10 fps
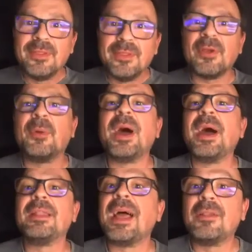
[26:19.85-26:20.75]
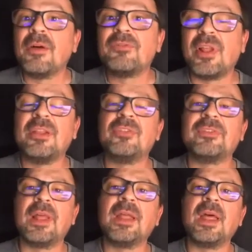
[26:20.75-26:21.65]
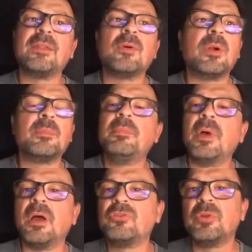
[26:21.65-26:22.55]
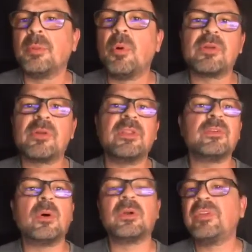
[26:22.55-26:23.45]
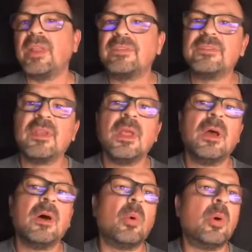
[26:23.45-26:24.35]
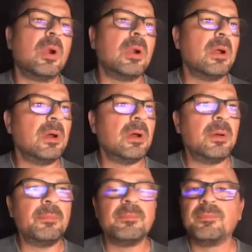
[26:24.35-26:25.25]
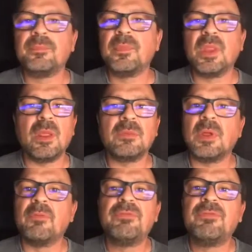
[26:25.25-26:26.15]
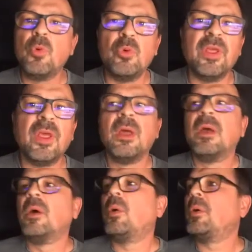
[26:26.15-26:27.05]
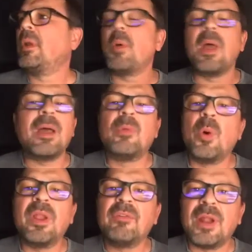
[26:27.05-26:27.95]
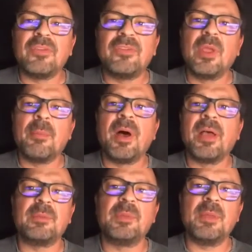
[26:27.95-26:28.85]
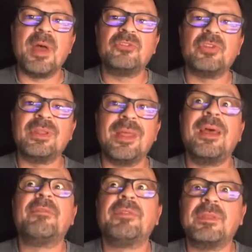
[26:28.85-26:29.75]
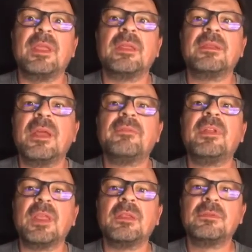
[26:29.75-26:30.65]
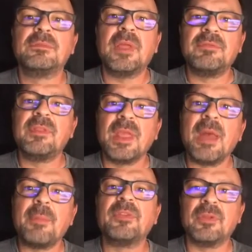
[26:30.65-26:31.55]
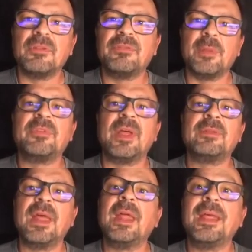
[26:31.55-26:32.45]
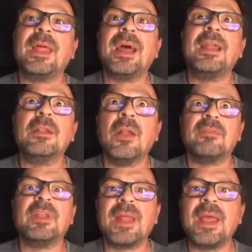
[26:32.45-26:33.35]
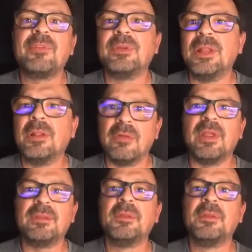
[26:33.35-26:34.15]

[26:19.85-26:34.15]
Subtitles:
So I love challenges like that, or shooting portraits or sets or food or whatever else you can possibly imagine. Everything happens on the film set, and I love it. I absolutely love it.